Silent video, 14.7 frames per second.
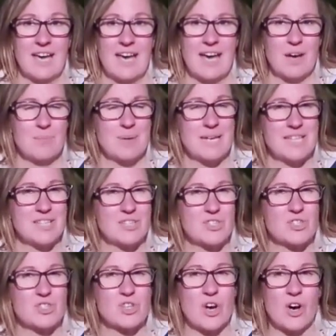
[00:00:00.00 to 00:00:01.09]
How many
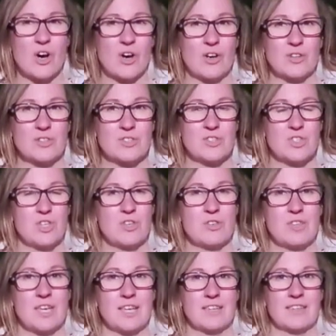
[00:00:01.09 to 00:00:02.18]
stars do you
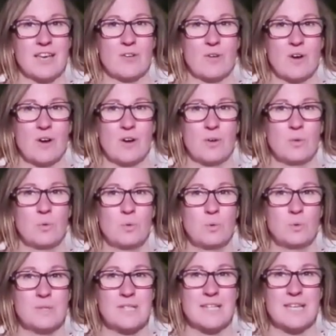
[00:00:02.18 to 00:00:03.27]
think there are
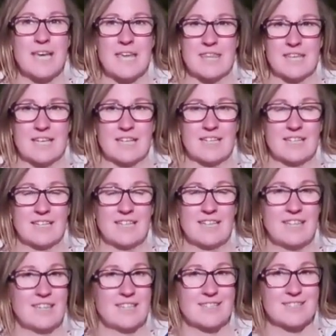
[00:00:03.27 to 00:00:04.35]
all together
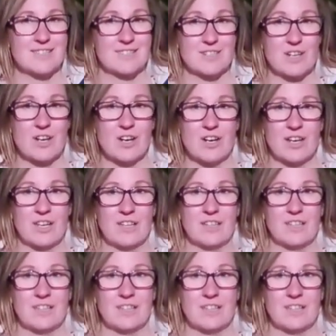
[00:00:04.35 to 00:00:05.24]
in the sky?